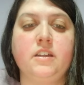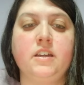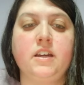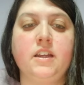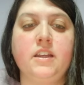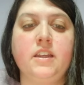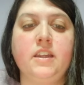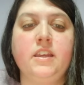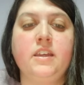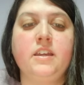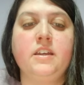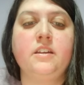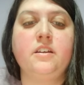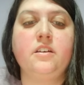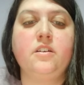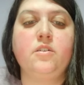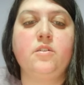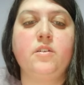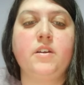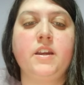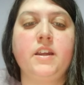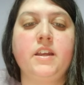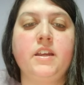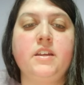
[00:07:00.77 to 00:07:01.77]
cutting it.
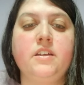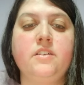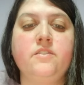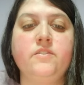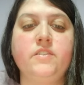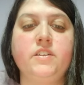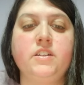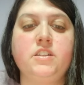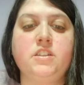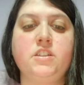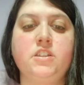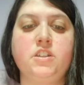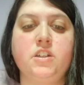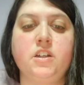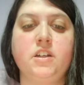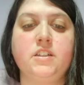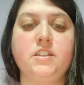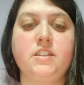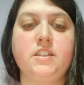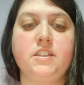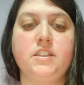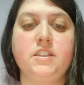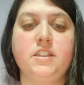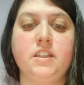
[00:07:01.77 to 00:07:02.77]
Craig convinced
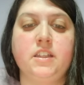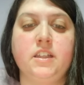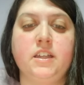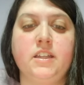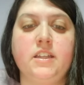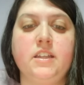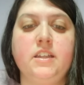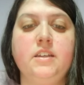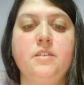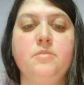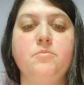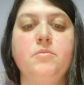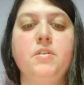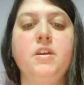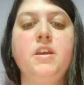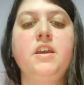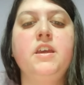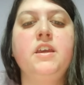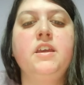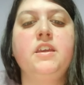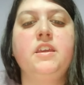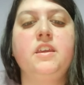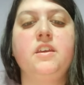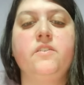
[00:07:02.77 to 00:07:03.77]
Johnson to let him
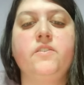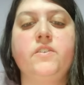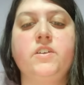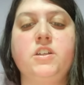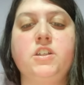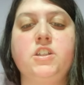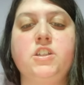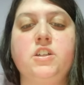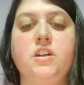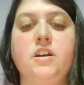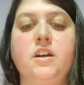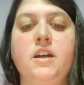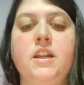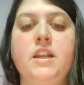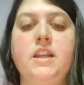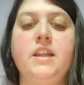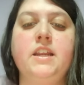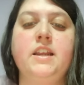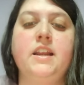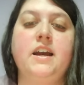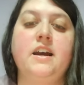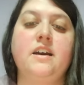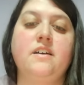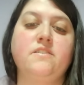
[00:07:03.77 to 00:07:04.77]
give it a shot,
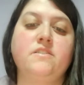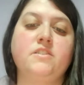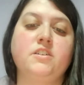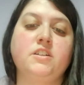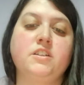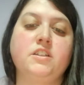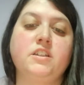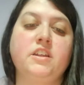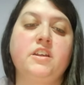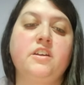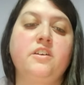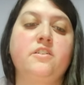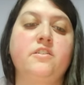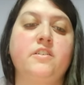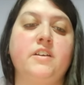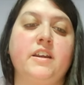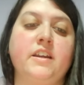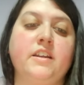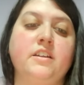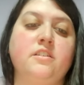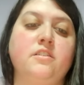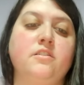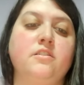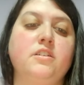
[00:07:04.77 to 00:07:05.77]
and after seeing
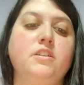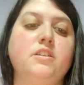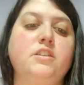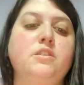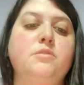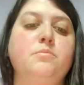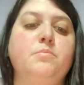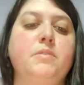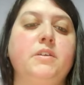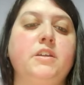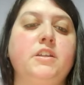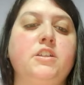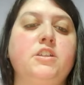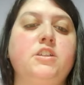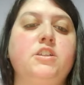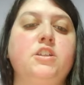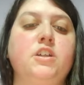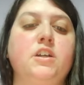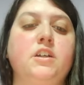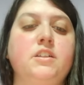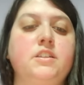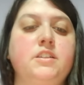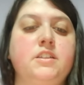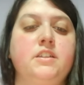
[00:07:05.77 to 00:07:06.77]
Craig do the speech,
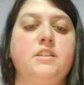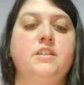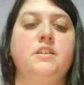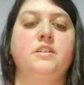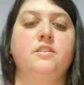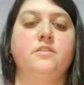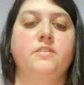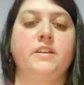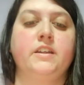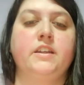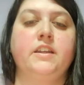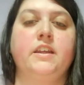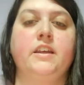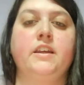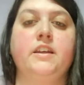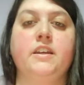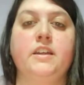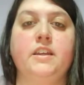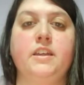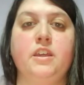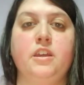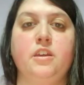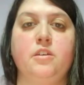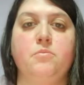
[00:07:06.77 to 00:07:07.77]
Johnson agreed he
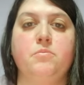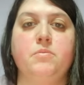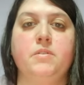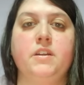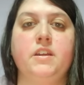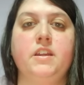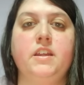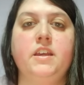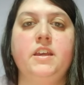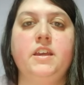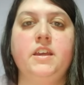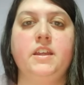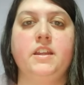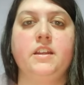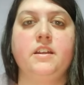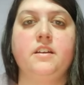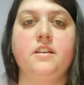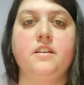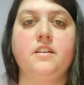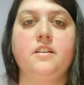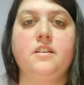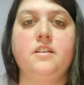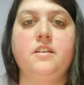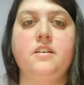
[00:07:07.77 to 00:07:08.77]
could keep it in.
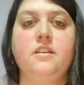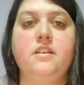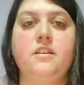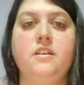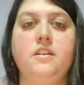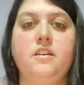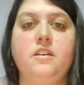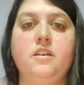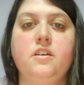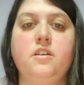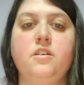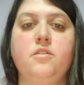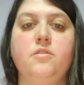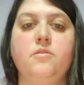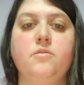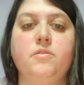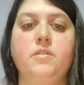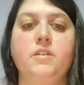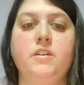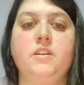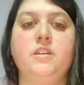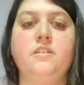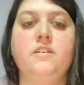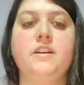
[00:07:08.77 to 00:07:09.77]

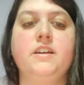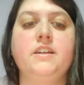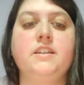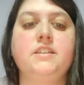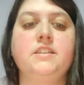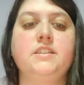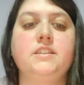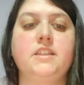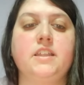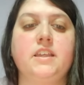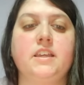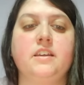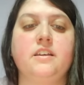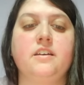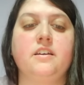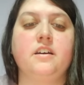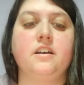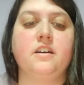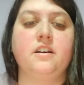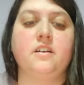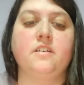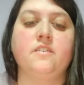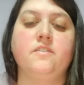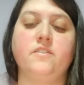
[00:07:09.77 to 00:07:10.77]
What do you guys think
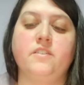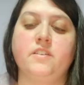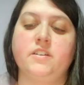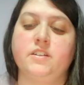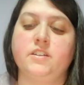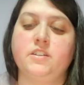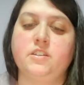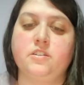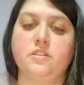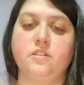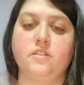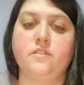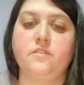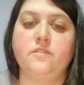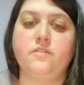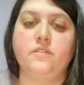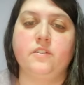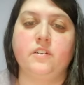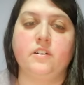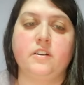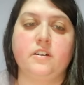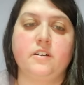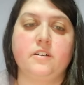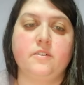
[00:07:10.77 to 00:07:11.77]
of this so
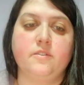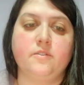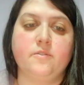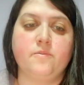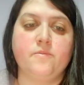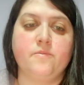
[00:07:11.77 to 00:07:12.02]
far?